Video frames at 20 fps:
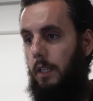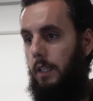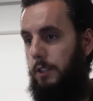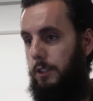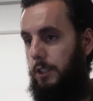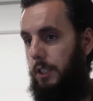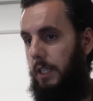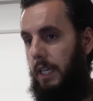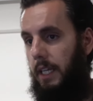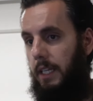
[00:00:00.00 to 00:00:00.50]

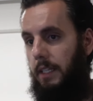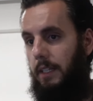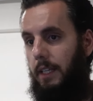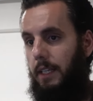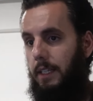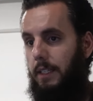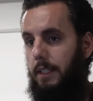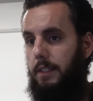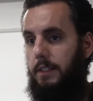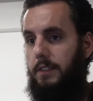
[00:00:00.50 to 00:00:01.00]
she had
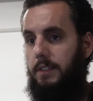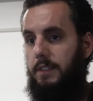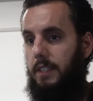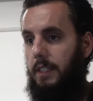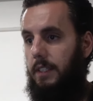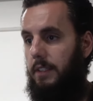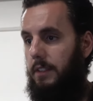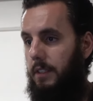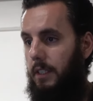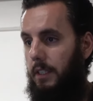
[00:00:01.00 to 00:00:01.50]
like
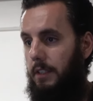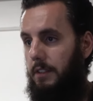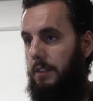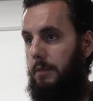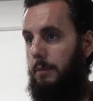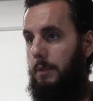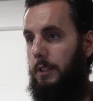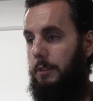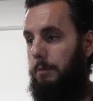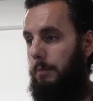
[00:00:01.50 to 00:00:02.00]
6
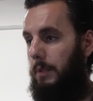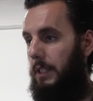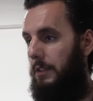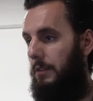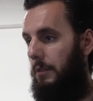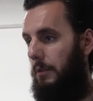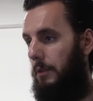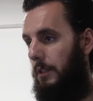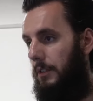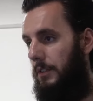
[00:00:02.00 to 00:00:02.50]
customers
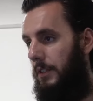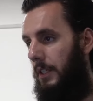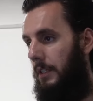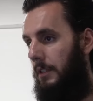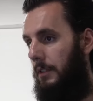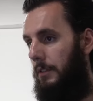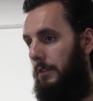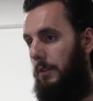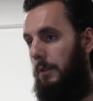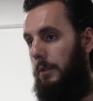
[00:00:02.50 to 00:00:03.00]
place orders on
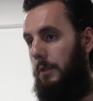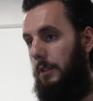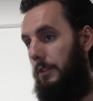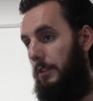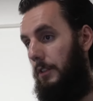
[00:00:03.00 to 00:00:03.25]
her store.